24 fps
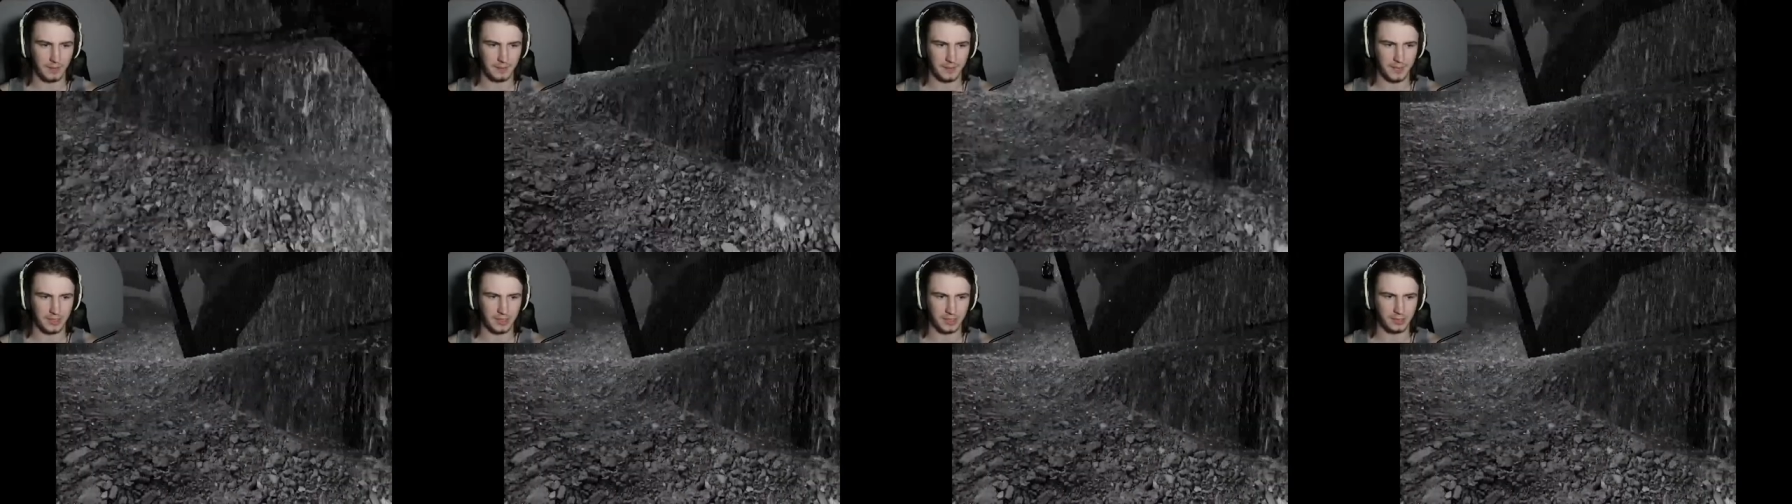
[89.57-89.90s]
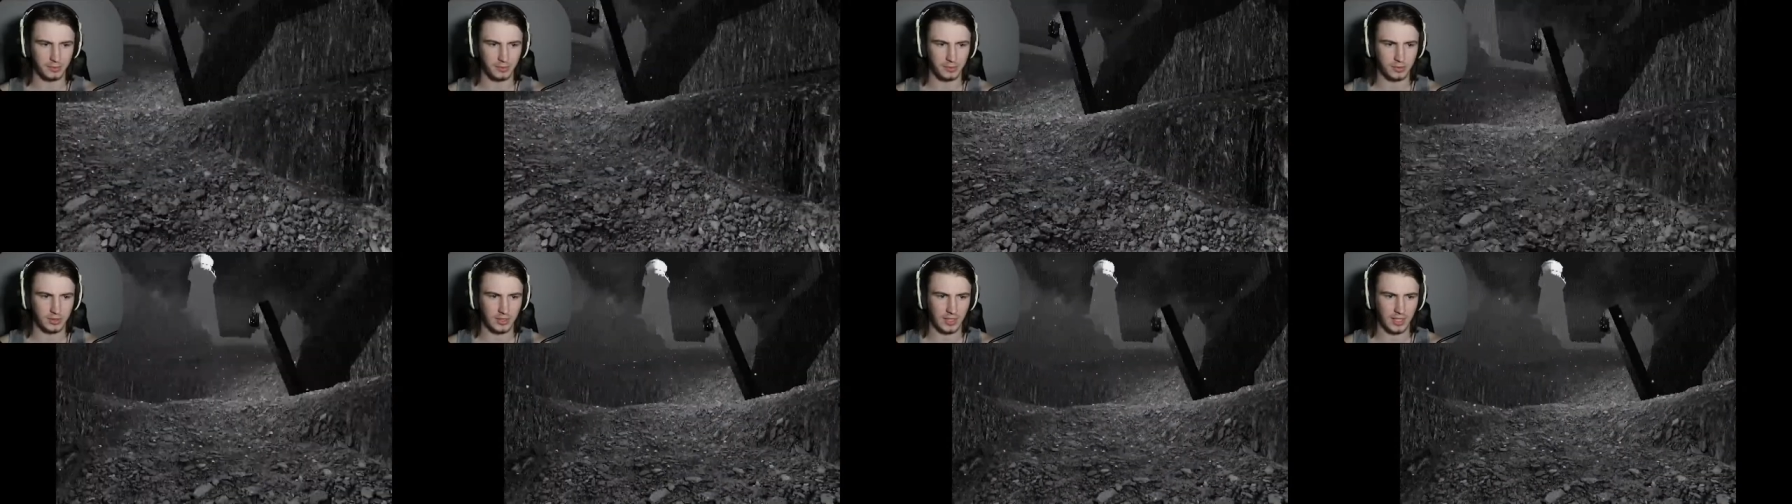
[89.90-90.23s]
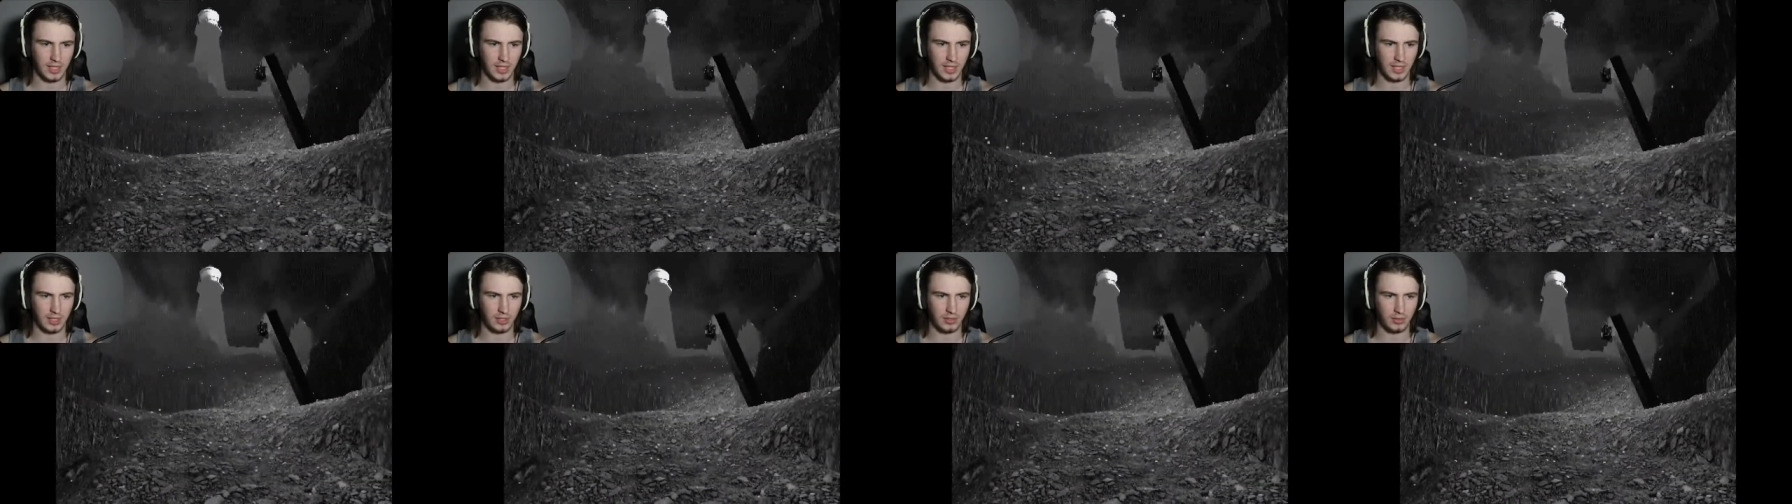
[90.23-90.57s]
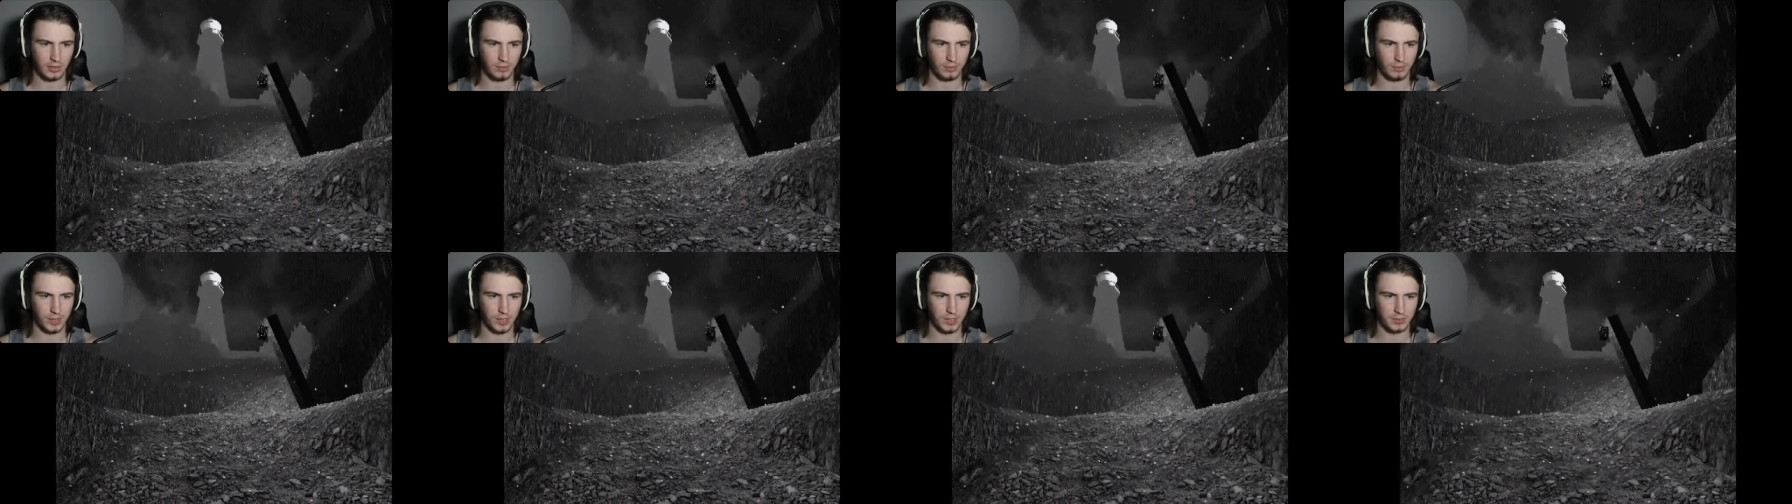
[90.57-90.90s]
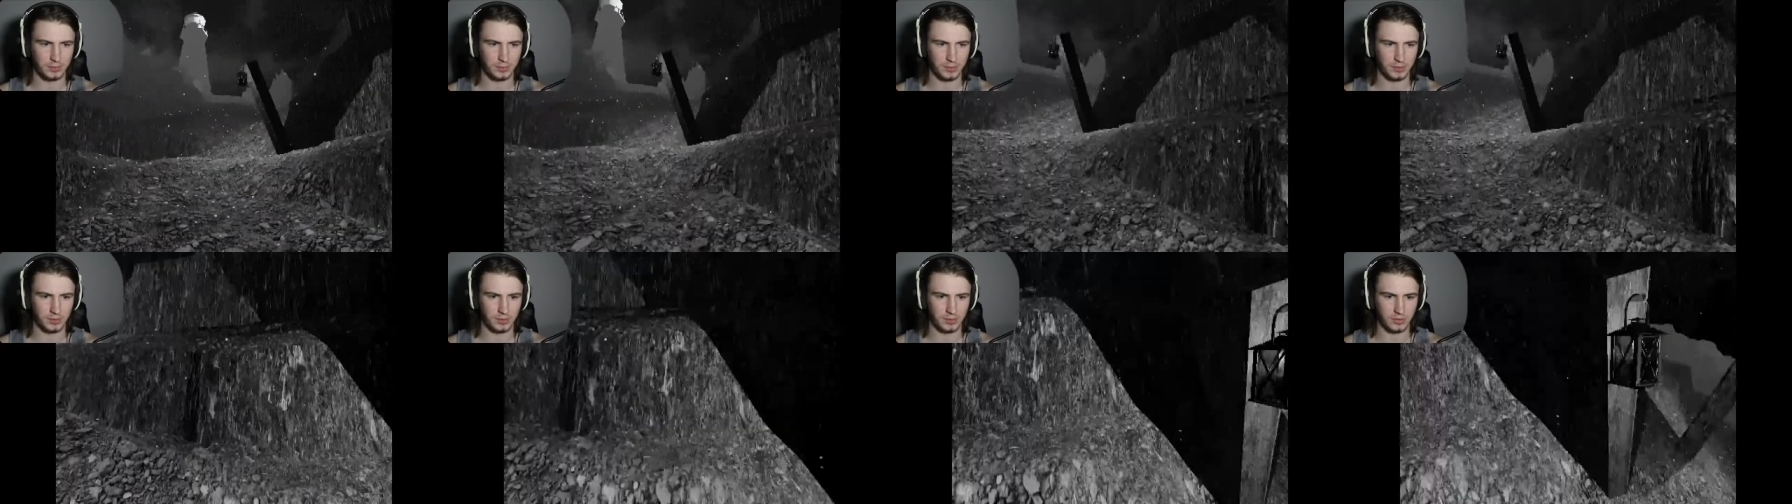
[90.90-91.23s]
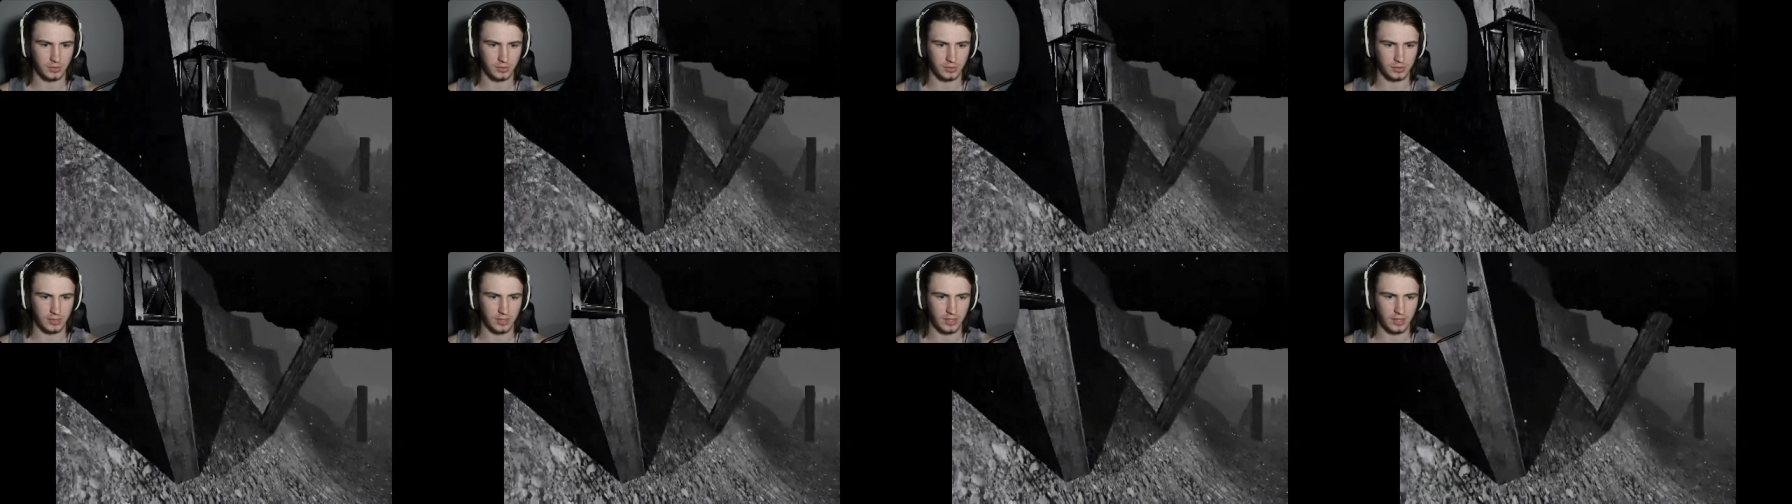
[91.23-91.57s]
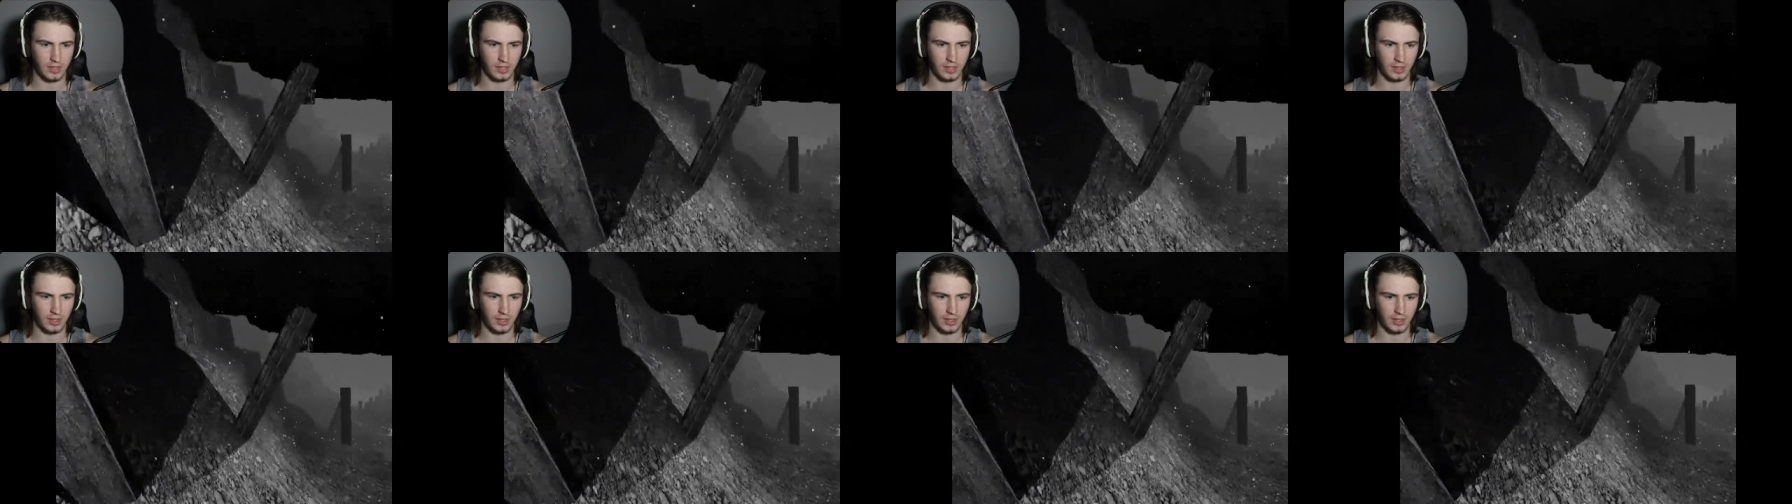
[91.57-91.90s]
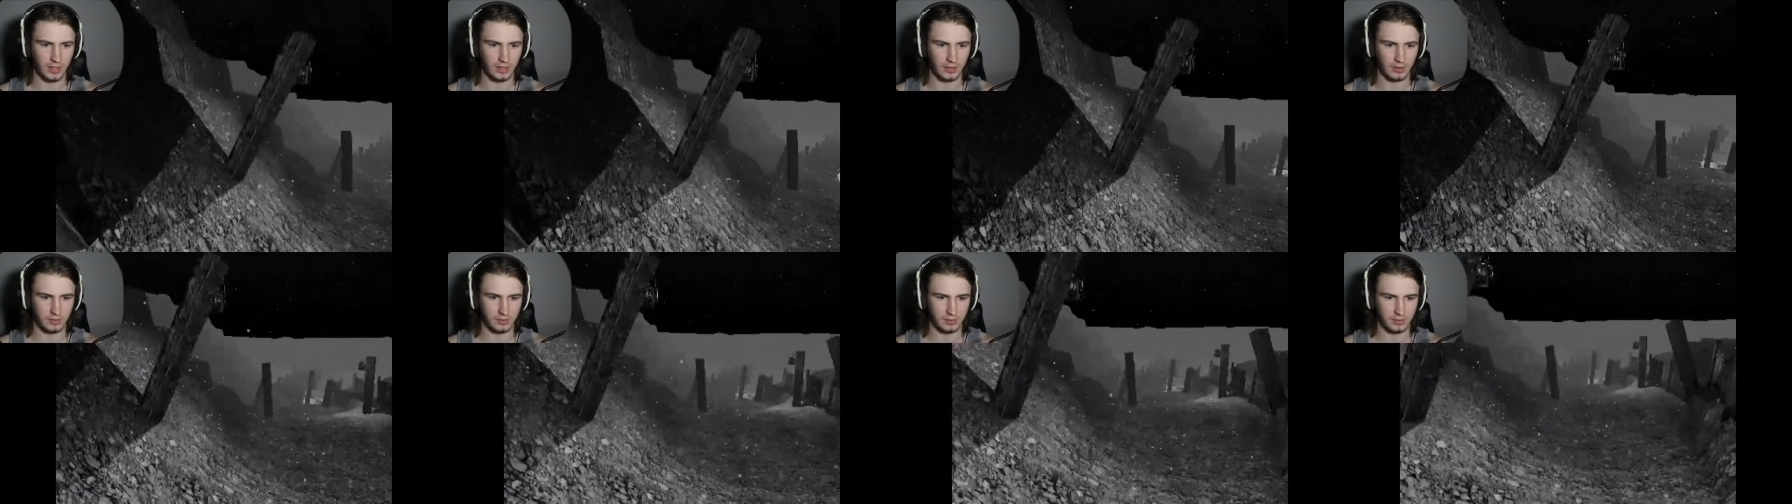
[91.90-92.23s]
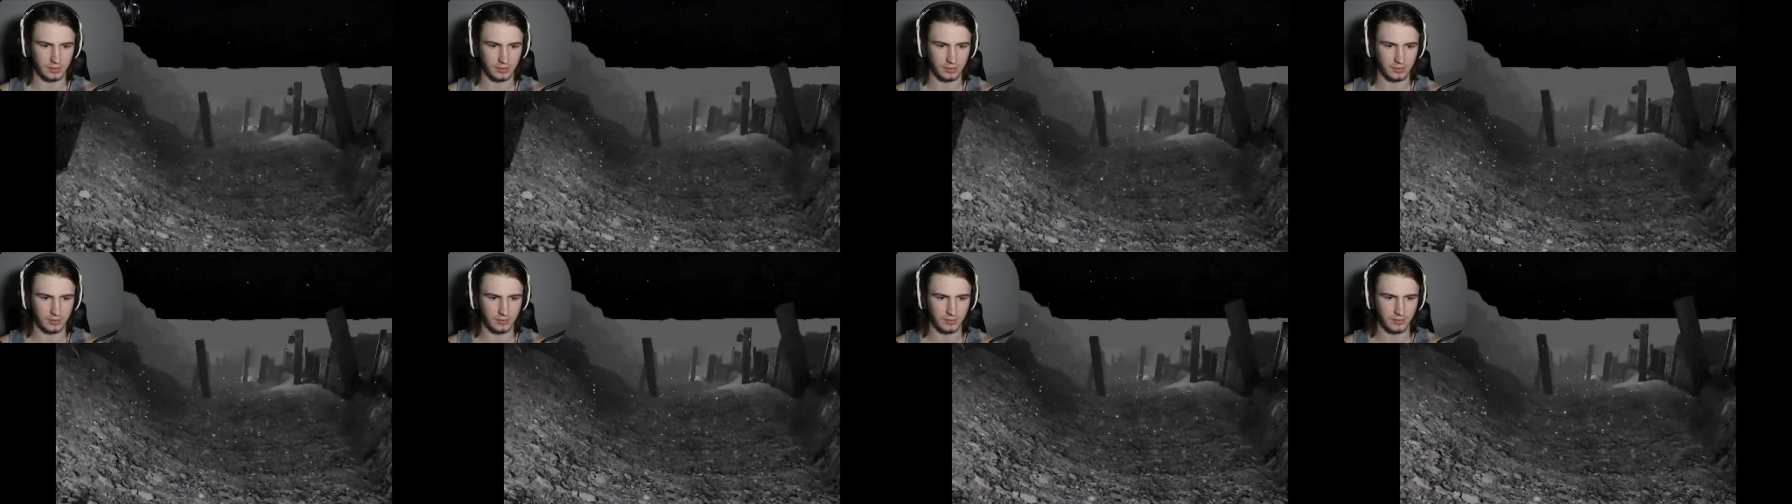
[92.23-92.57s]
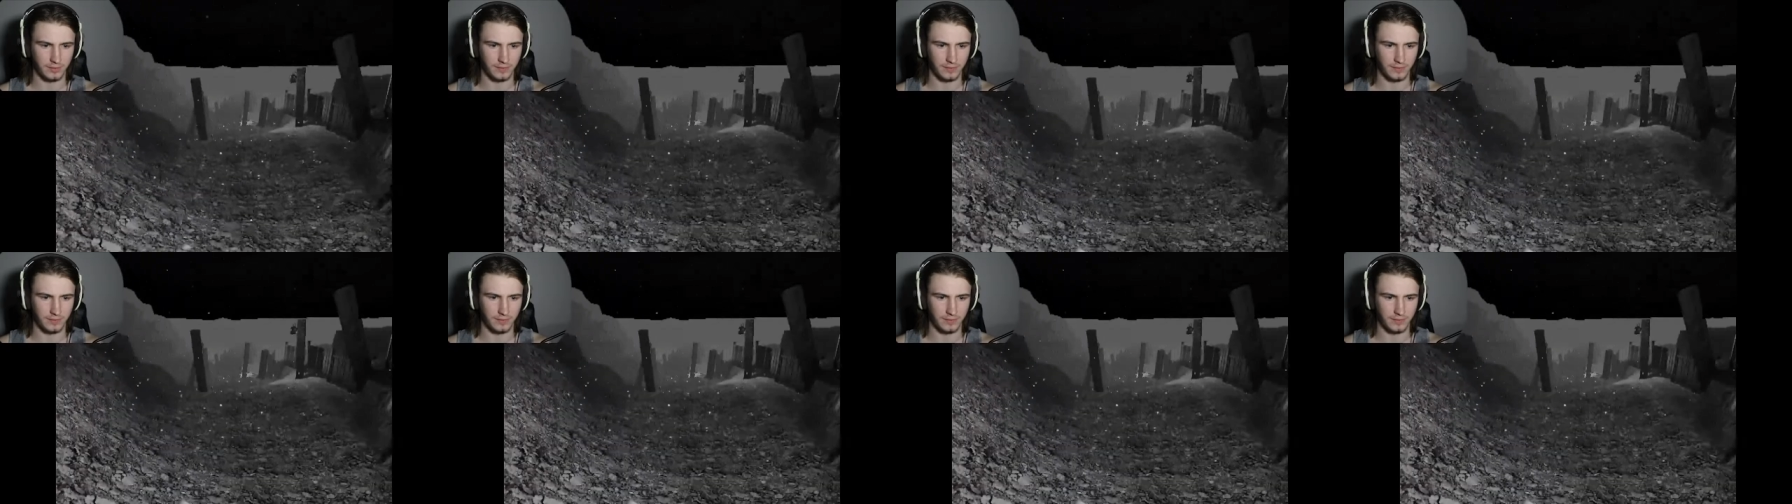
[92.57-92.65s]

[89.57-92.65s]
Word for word: Am I supposed to get out of here or am I supposed to search the lighthouse?